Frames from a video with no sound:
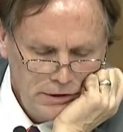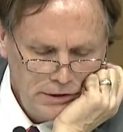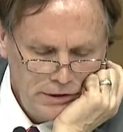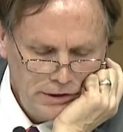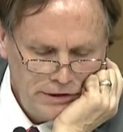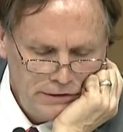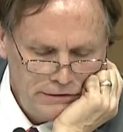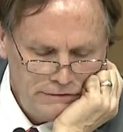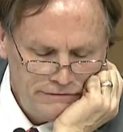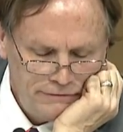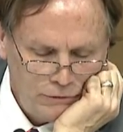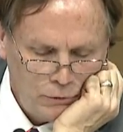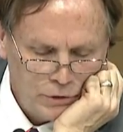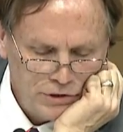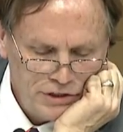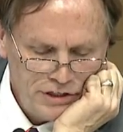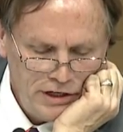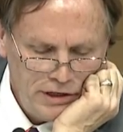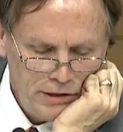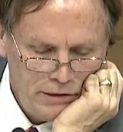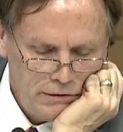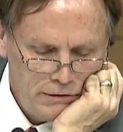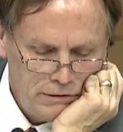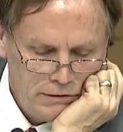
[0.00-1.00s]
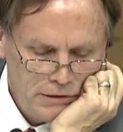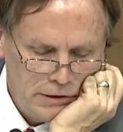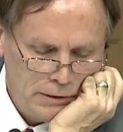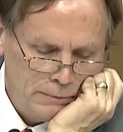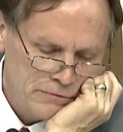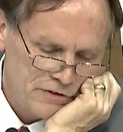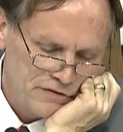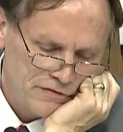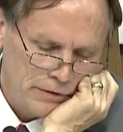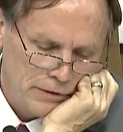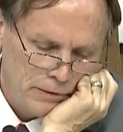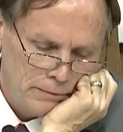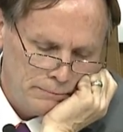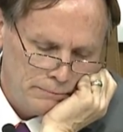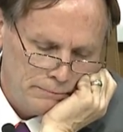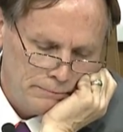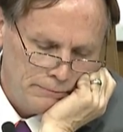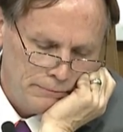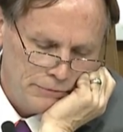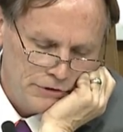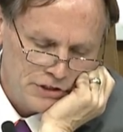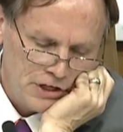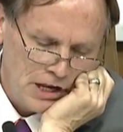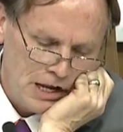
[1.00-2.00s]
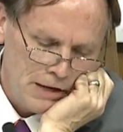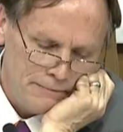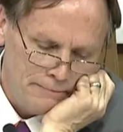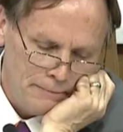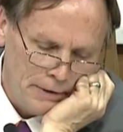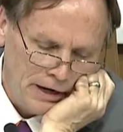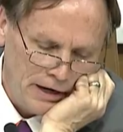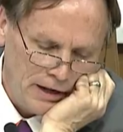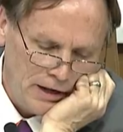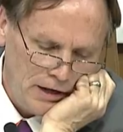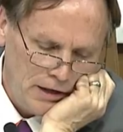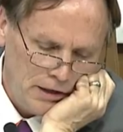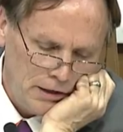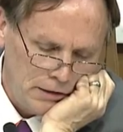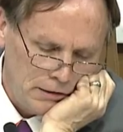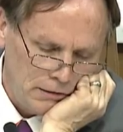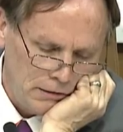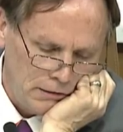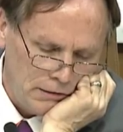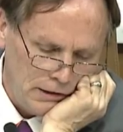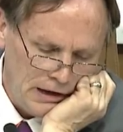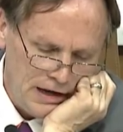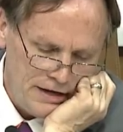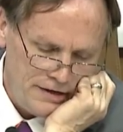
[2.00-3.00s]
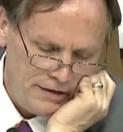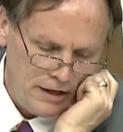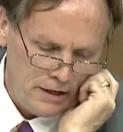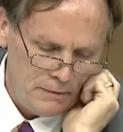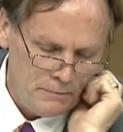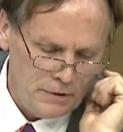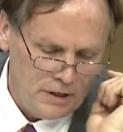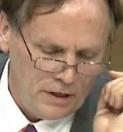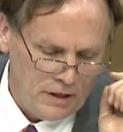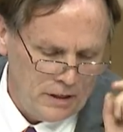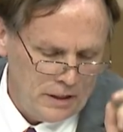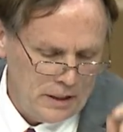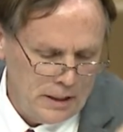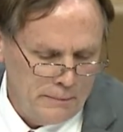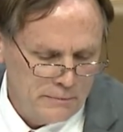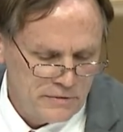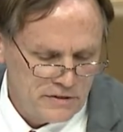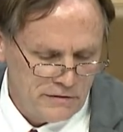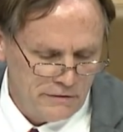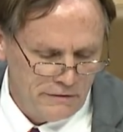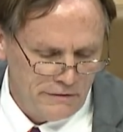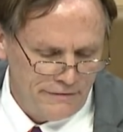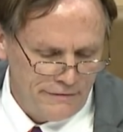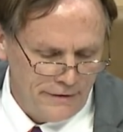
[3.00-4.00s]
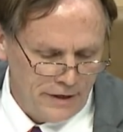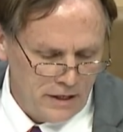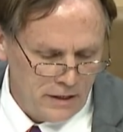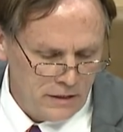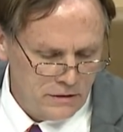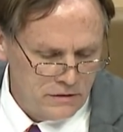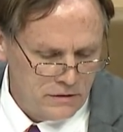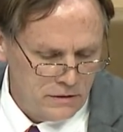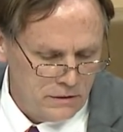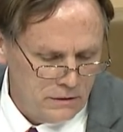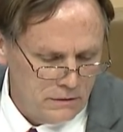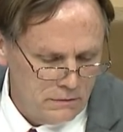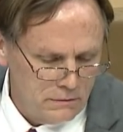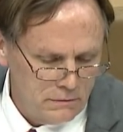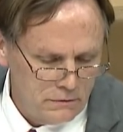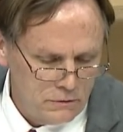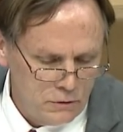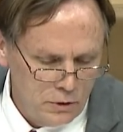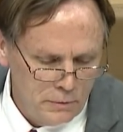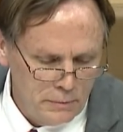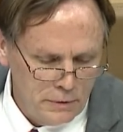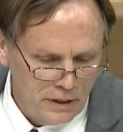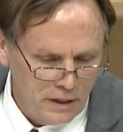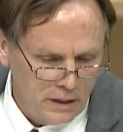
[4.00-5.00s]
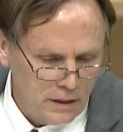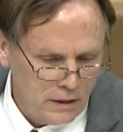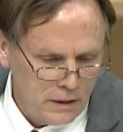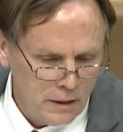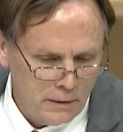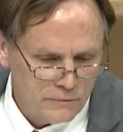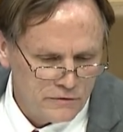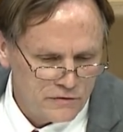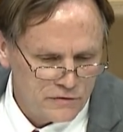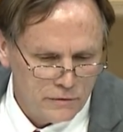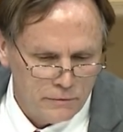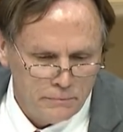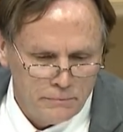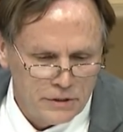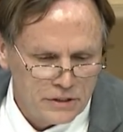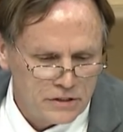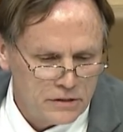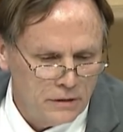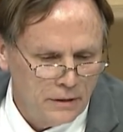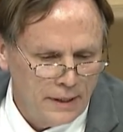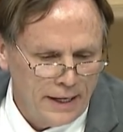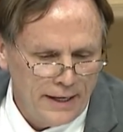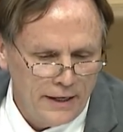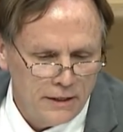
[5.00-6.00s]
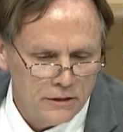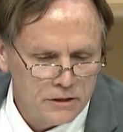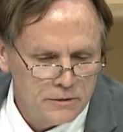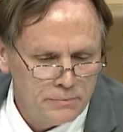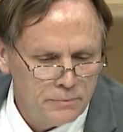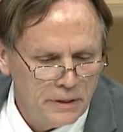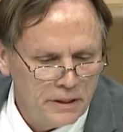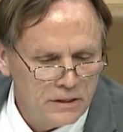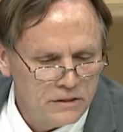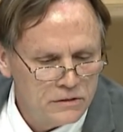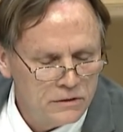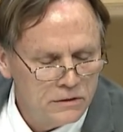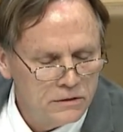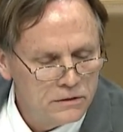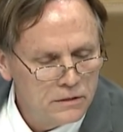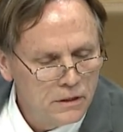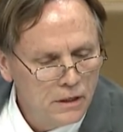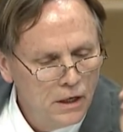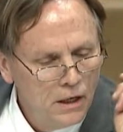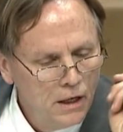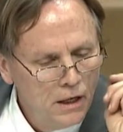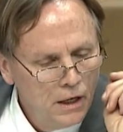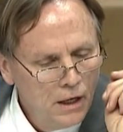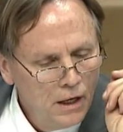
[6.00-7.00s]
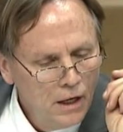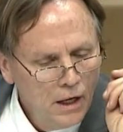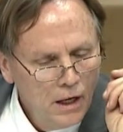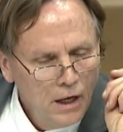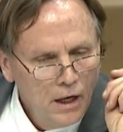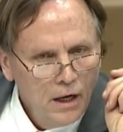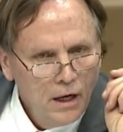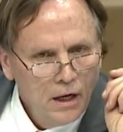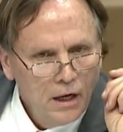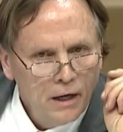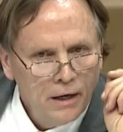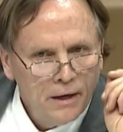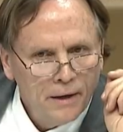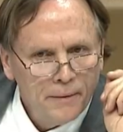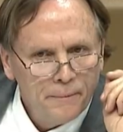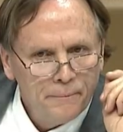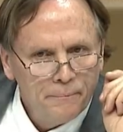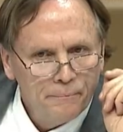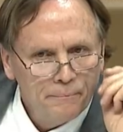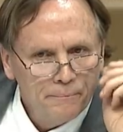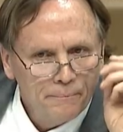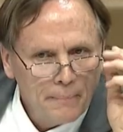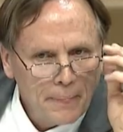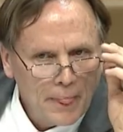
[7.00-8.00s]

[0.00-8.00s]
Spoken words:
And 14 comes from state money, and 18 billion comes from the feds, and 2 billion comes from miscellaneous places. But